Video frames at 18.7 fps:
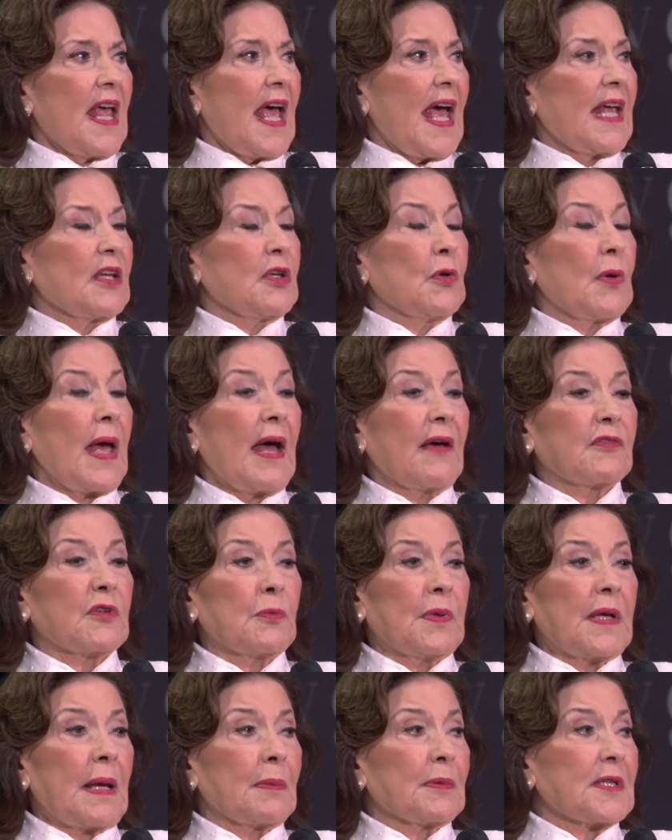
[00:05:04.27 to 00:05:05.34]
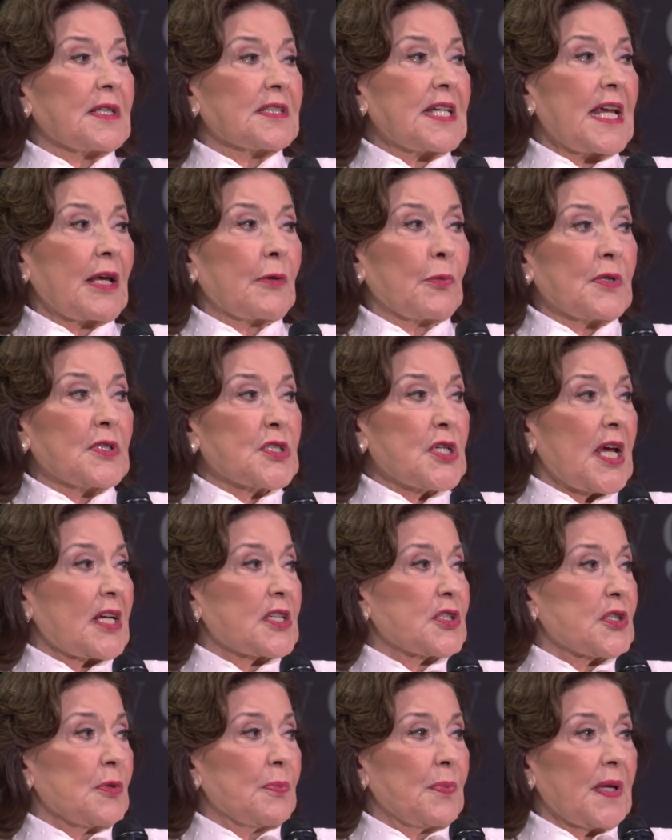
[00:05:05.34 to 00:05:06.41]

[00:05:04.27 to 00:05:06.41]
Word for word: And you have to be able to take rejection,